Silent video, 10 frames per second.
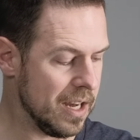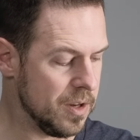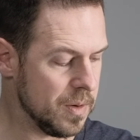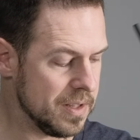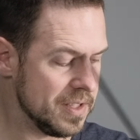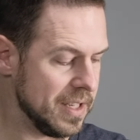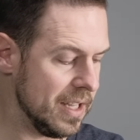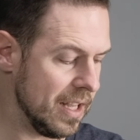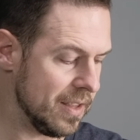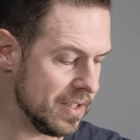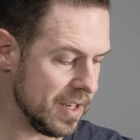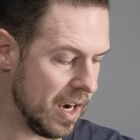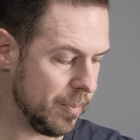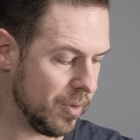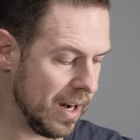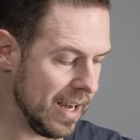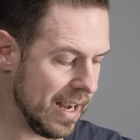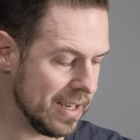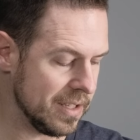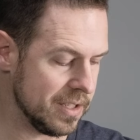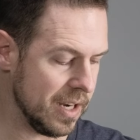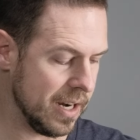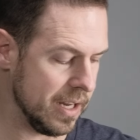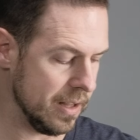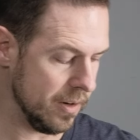and you can see that this upright has a tiny